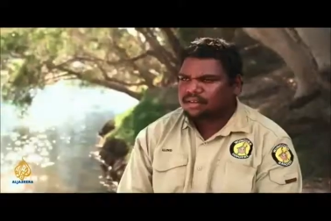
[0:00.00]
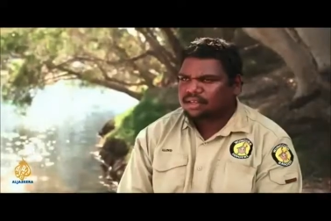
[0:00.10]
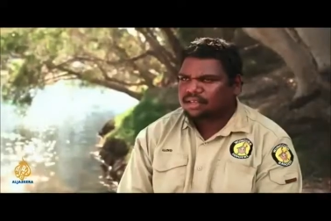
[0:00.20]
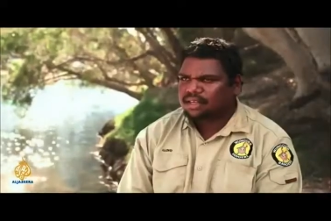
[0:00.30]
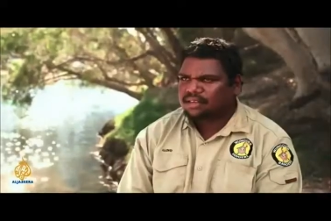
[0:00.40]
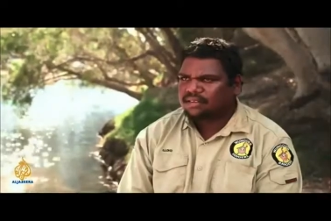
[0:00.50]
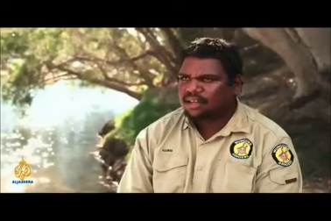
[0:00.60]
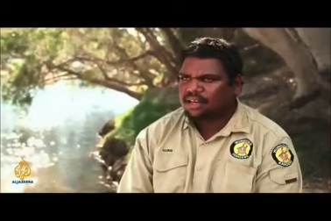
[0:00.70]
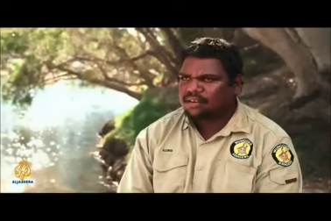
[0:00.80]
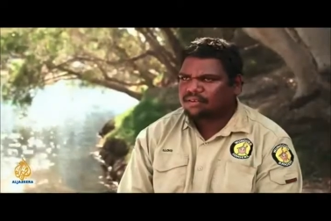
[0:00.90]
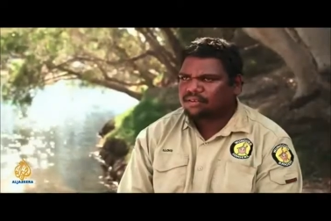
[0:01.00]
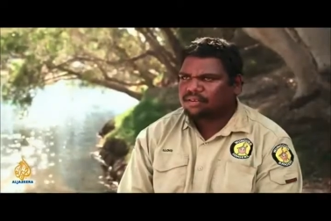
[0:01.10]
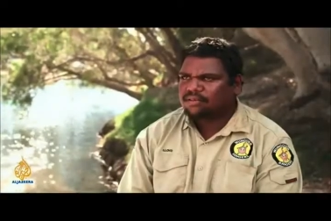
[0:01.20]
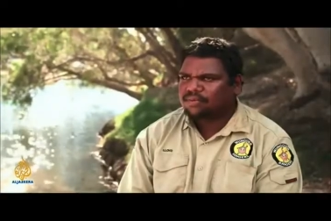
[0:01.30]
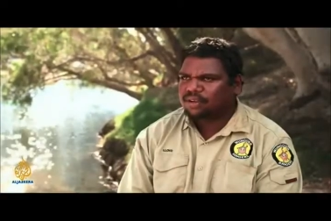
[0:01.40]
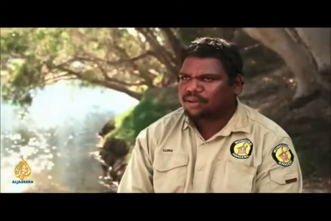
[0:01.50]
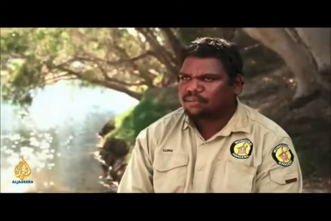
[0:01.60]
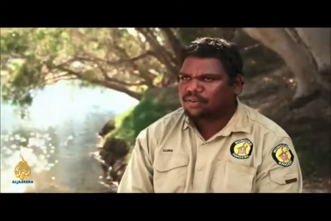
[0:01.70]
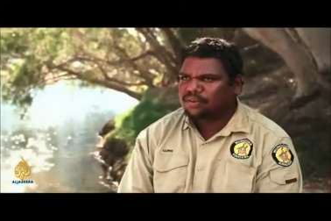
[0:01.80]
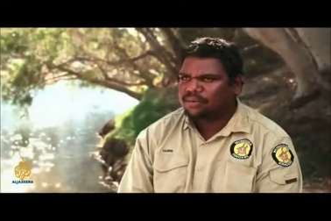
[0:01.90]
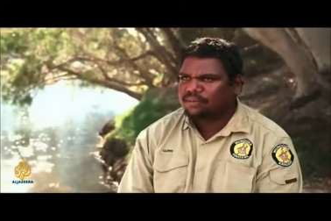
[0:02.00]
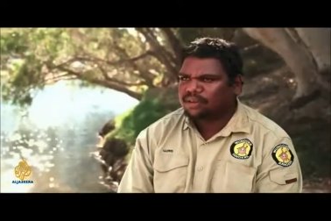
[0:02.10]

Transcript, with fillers: nothing exciting or good for them to